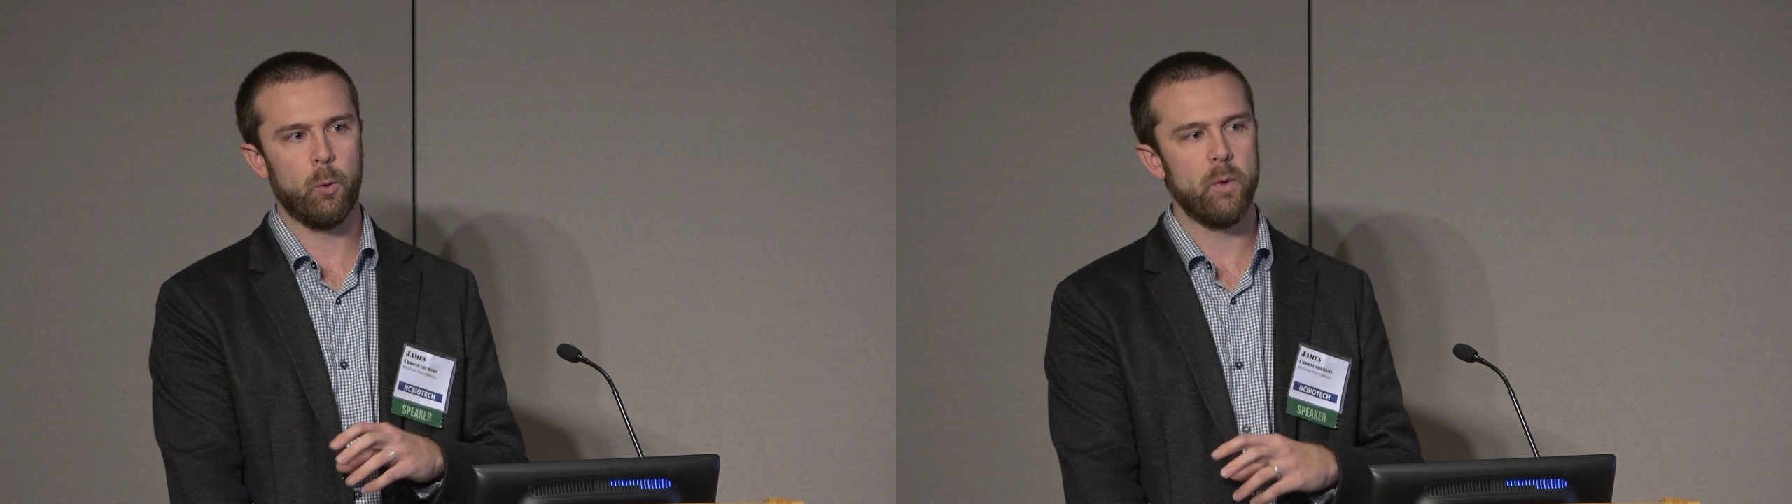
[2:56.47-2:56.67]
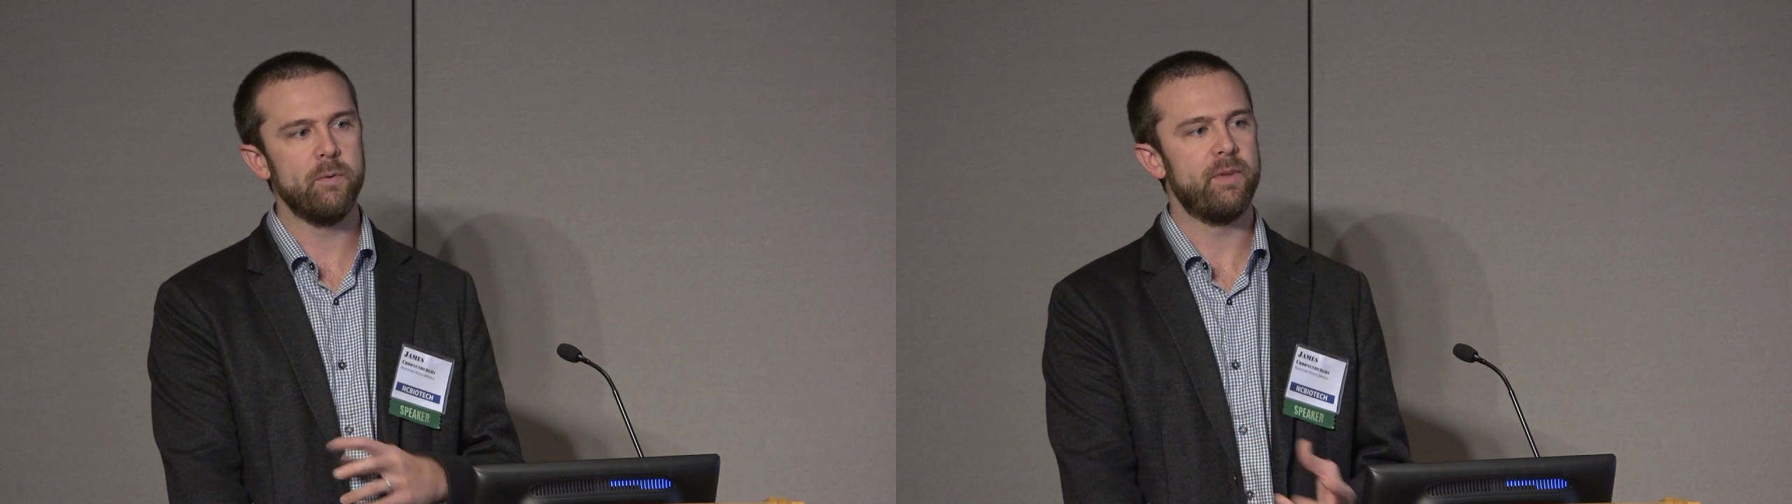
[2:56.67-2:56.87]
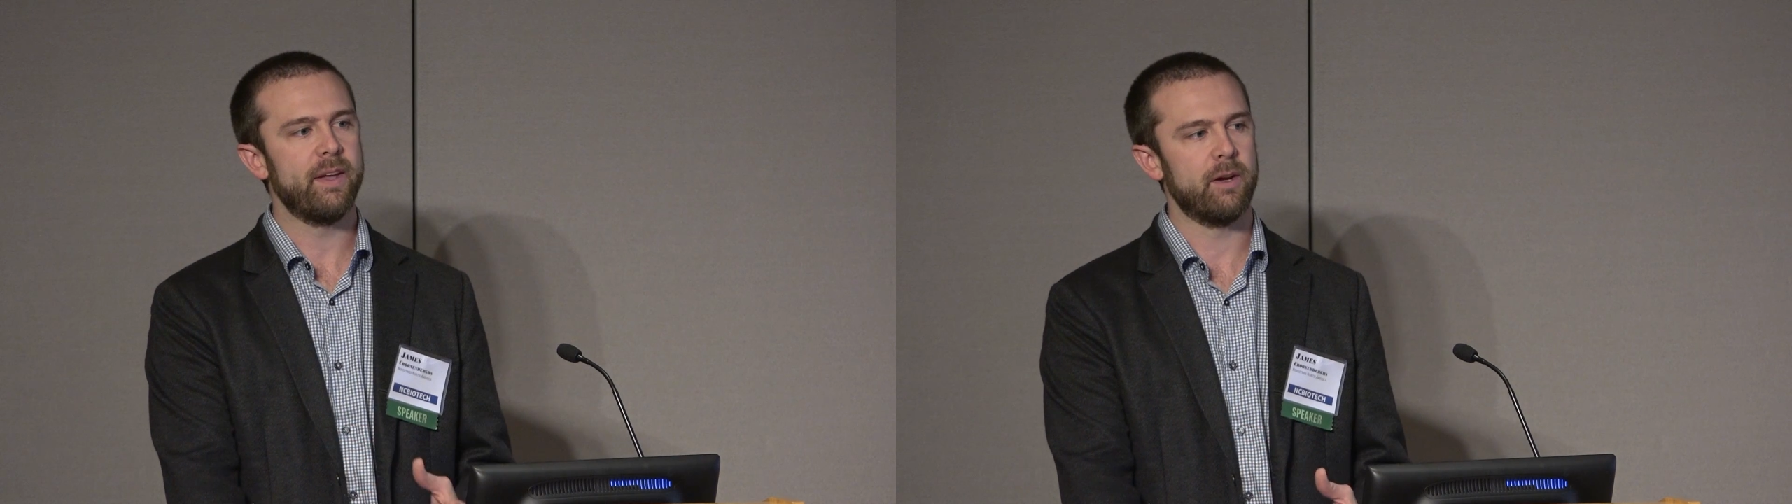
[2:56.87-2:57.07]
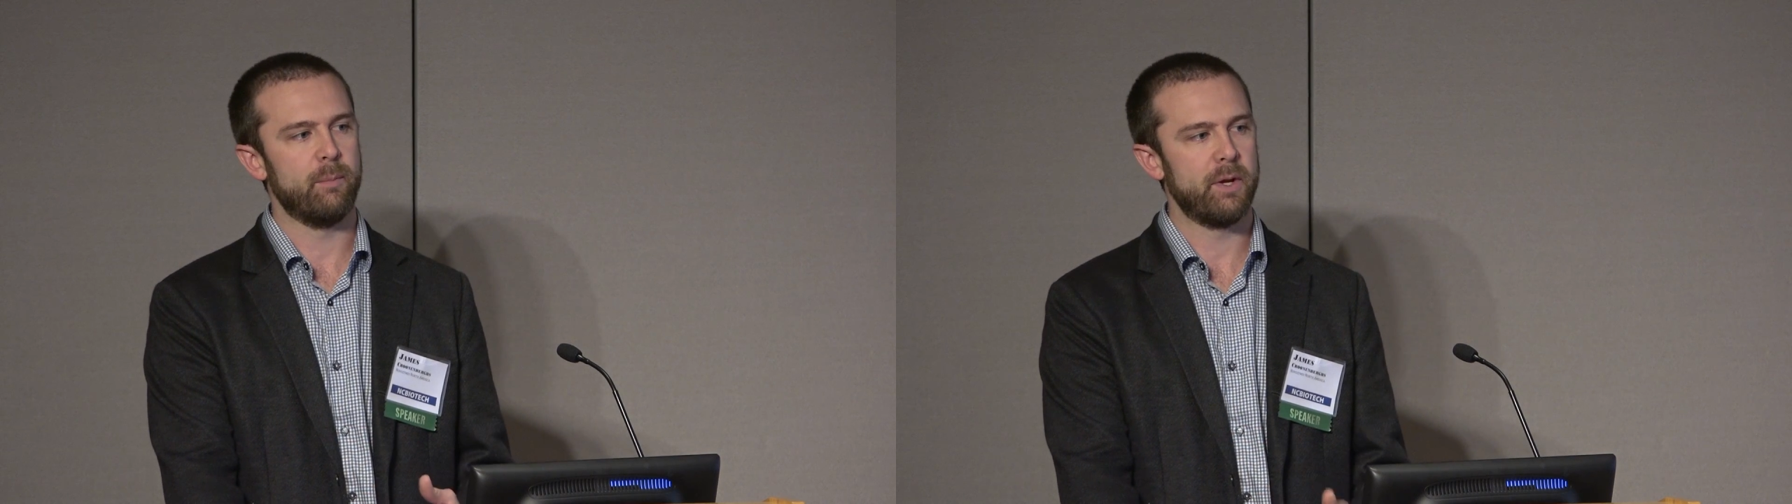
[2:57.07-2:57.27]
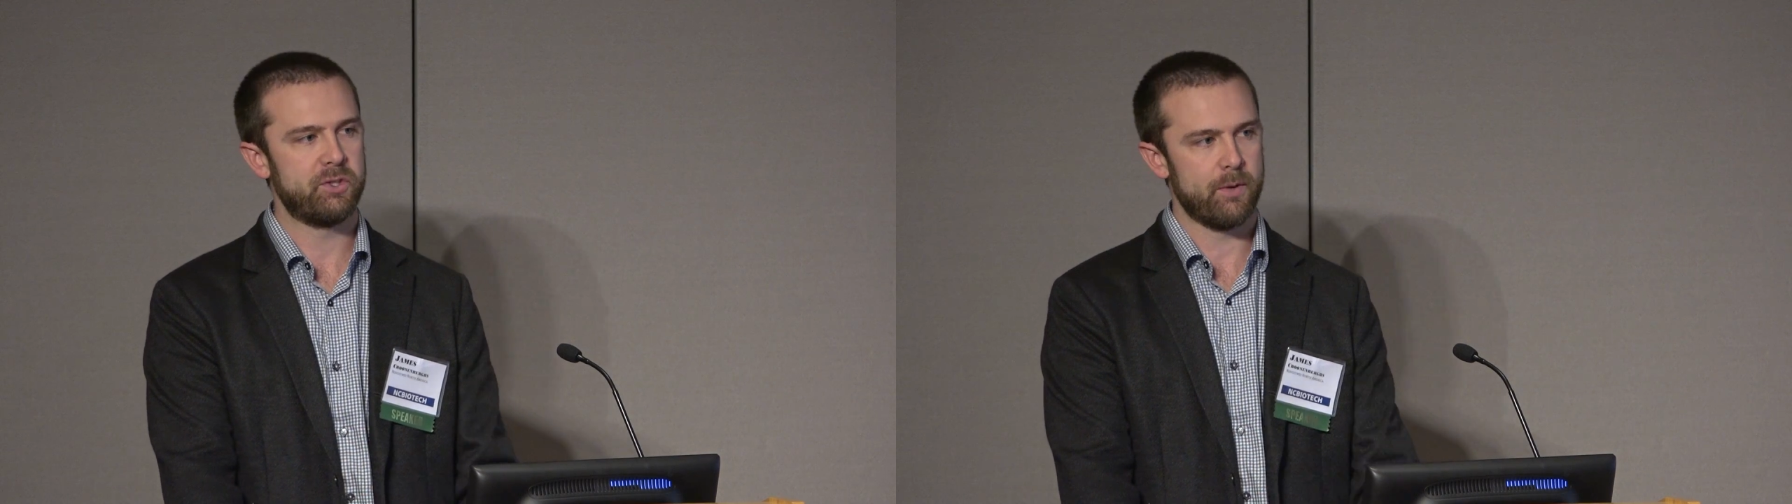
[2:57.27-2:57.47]
we've taken a
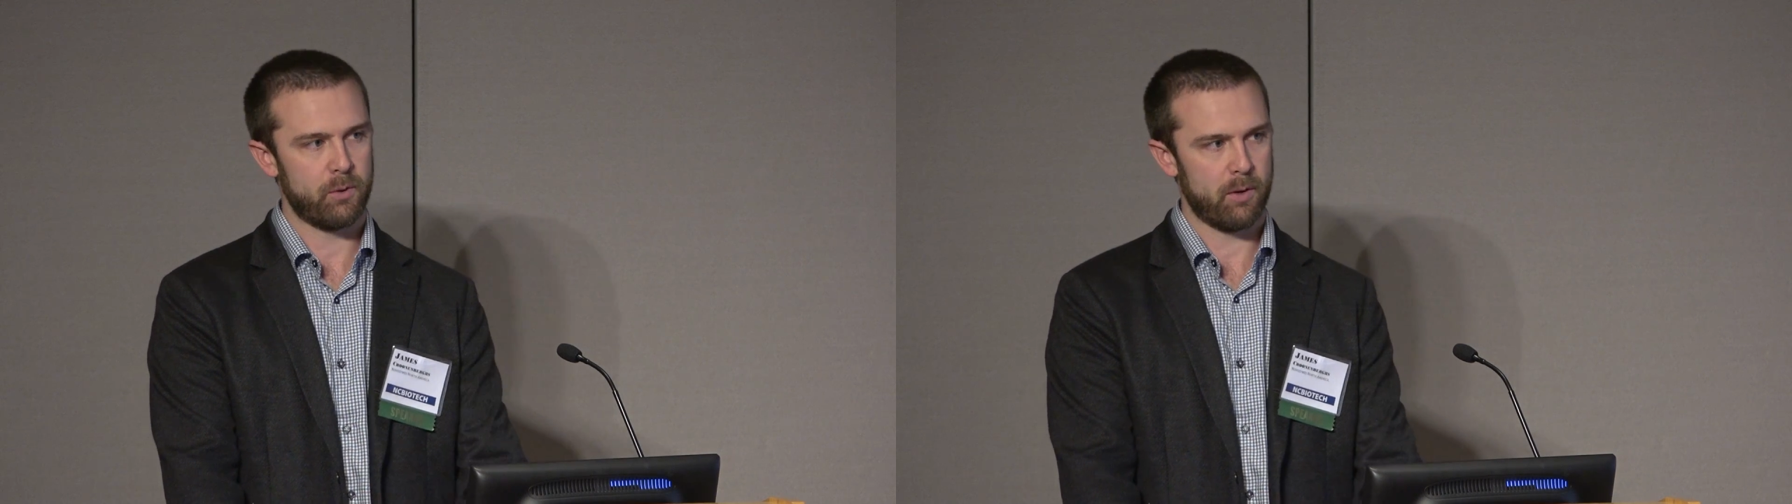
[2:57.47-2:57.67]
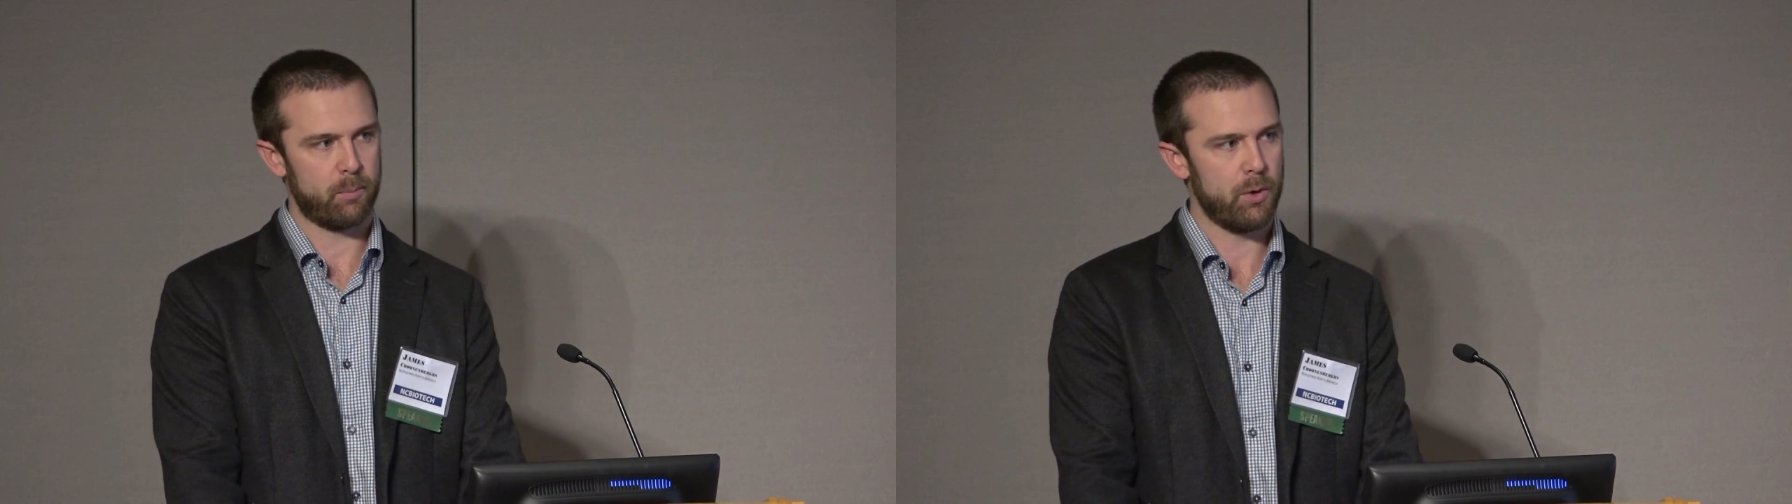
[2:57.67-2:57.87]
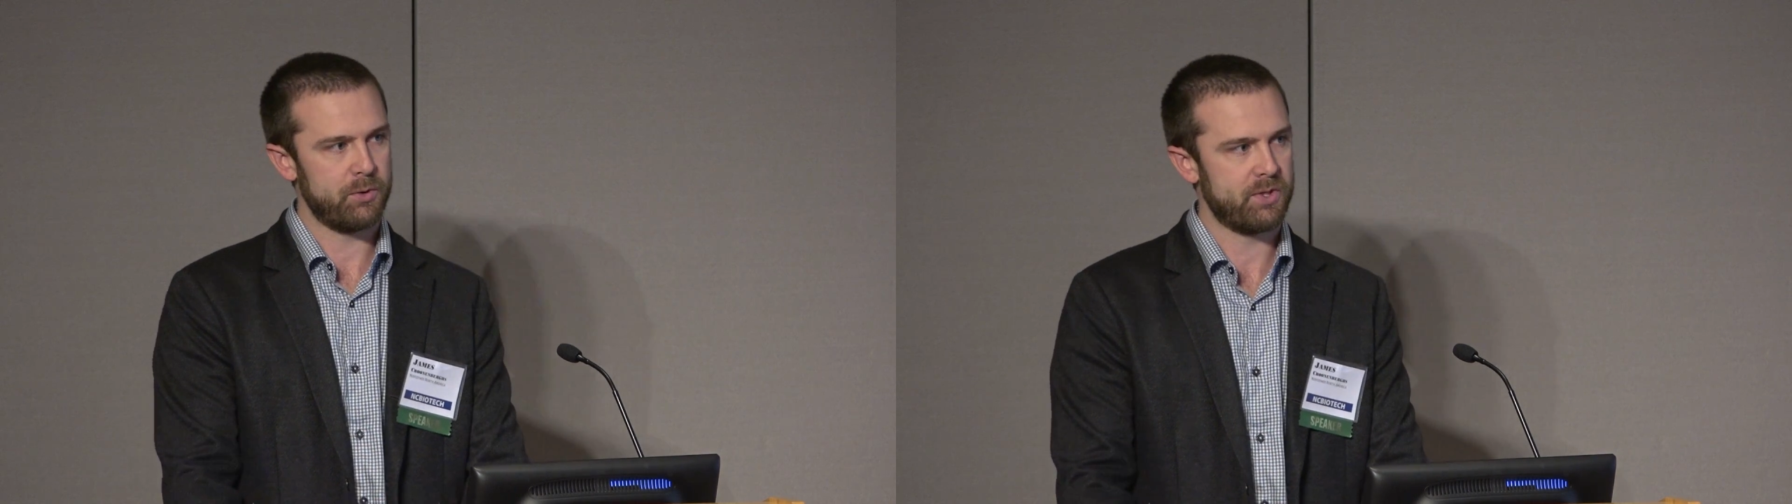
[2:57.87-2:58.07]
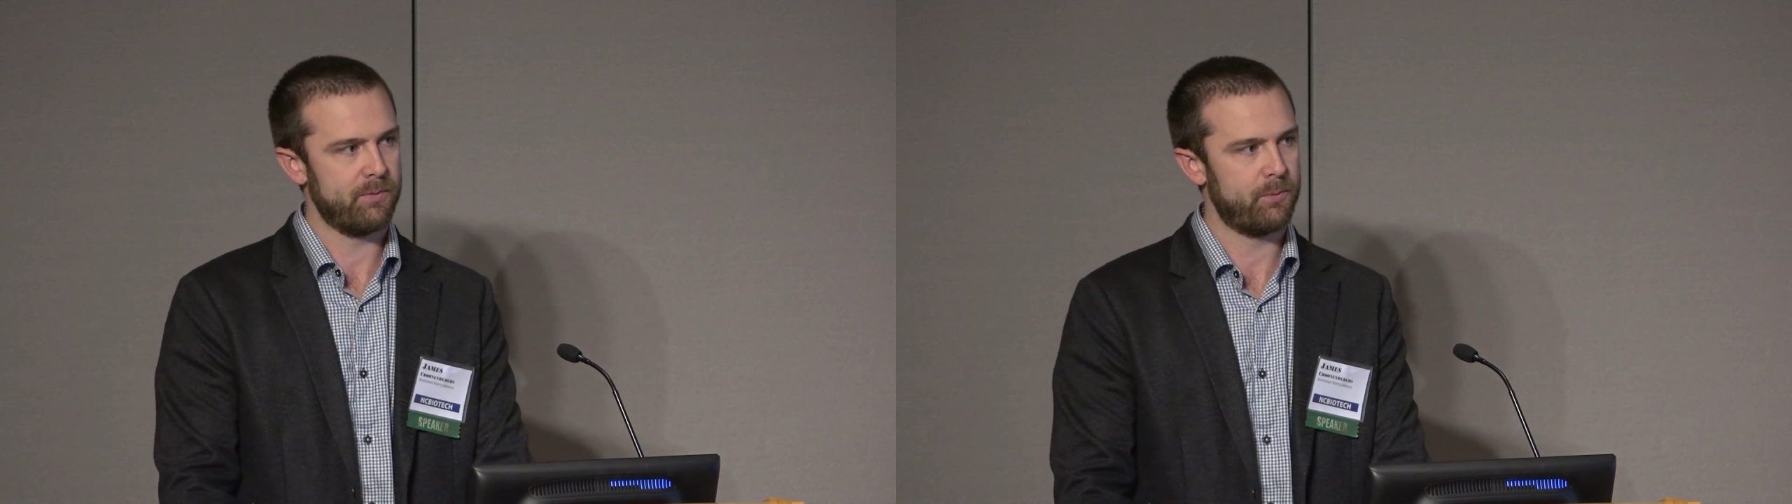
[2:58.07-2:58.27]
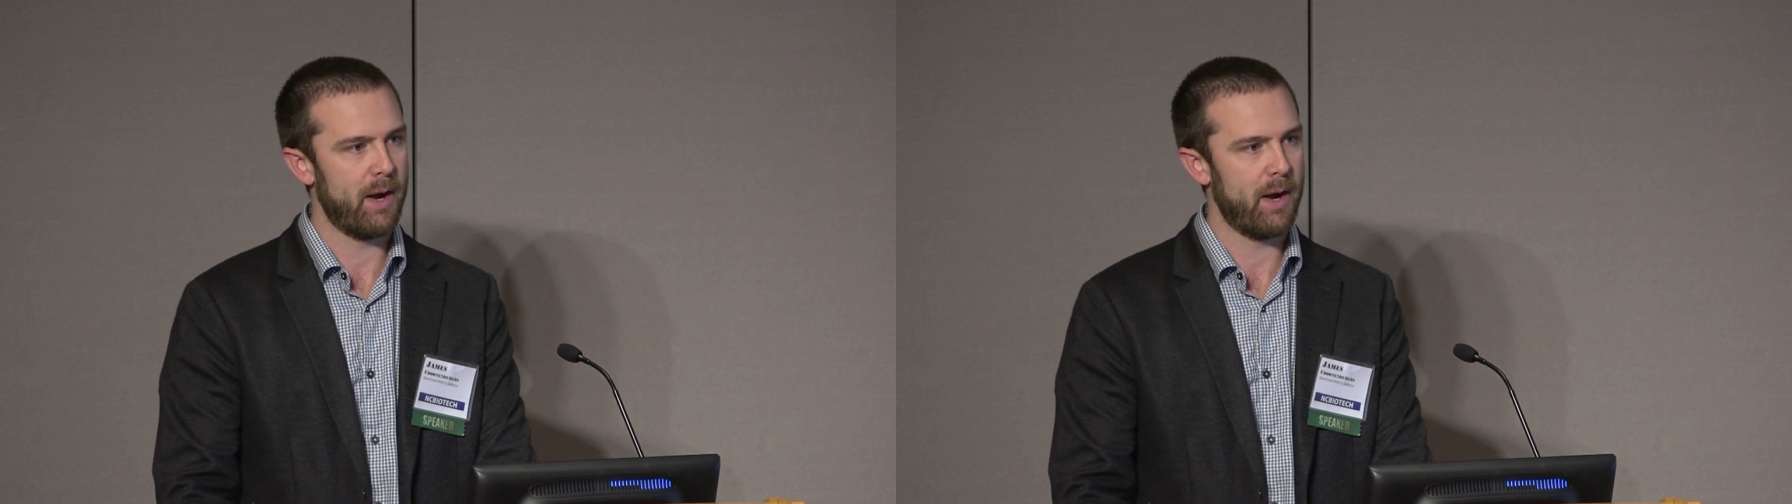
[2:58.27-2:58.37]
much different approach of,